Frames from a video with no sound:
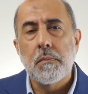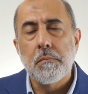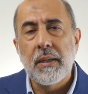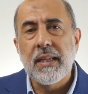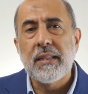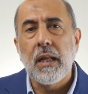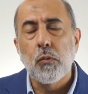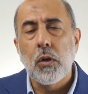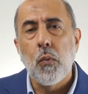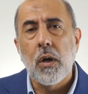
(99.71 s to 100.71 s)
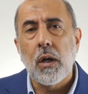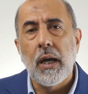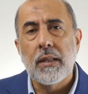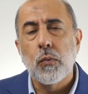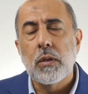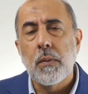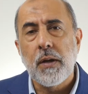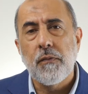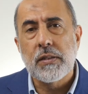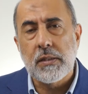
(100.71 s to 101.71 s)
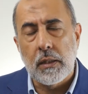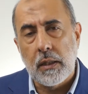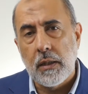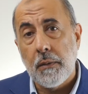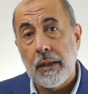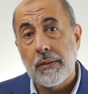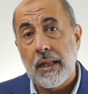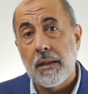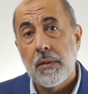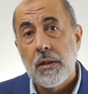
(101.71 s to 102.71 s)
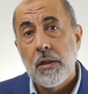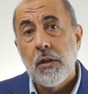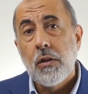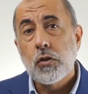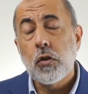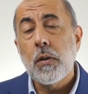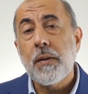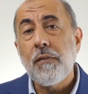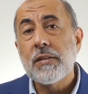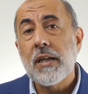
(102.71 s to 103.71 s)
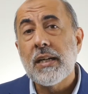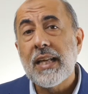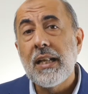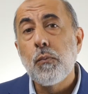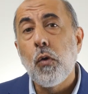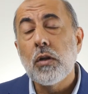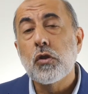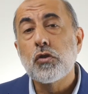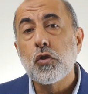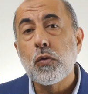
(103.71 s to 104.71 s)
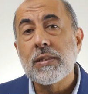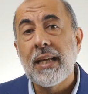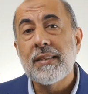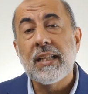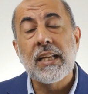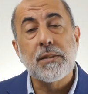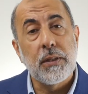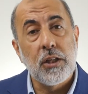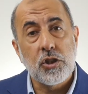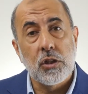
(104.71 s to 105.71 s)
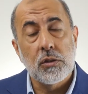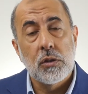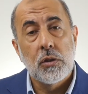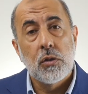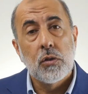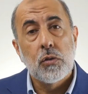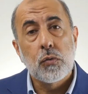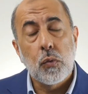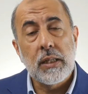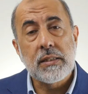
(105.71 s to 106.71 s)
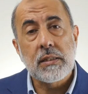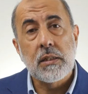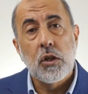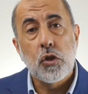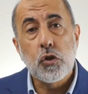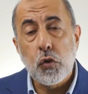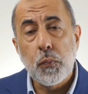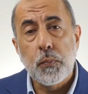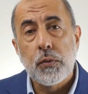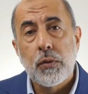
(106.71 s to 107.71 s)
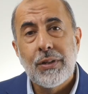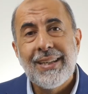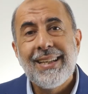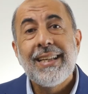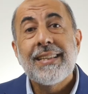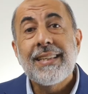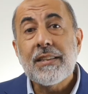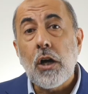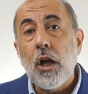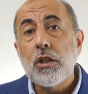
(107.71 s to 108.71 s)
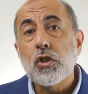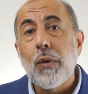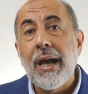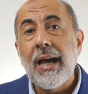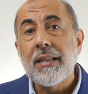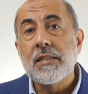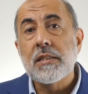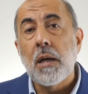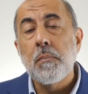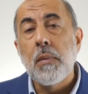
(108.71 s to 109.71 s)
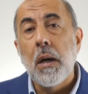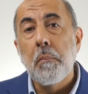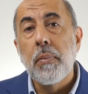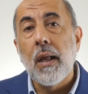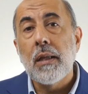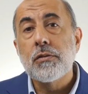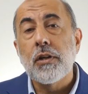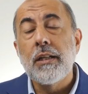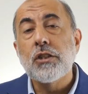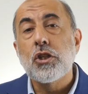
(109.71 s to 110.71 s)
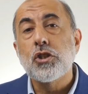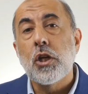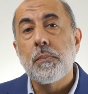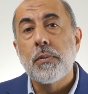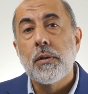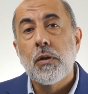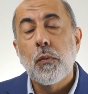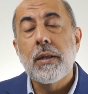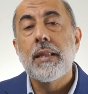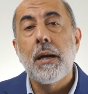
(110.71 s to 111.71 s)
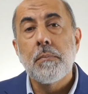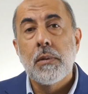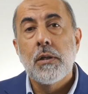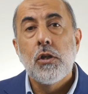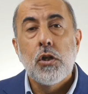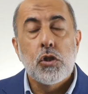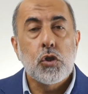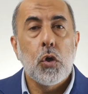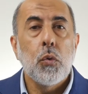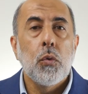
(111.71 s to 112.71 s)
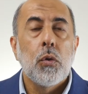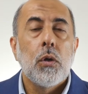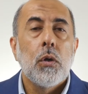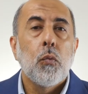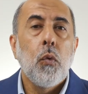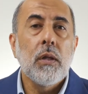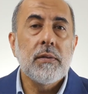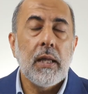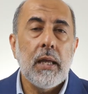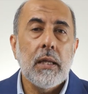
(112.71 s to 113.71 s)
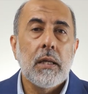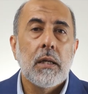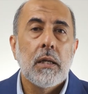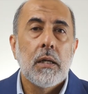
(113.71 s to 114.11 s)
Medina al-Munawwara and with the Prophet sallallahu alaihi wasallam. So the Prophet sallallahu alaihi wasallam wanted to send an expedition to this group that also had some blood relationship with them. So one day,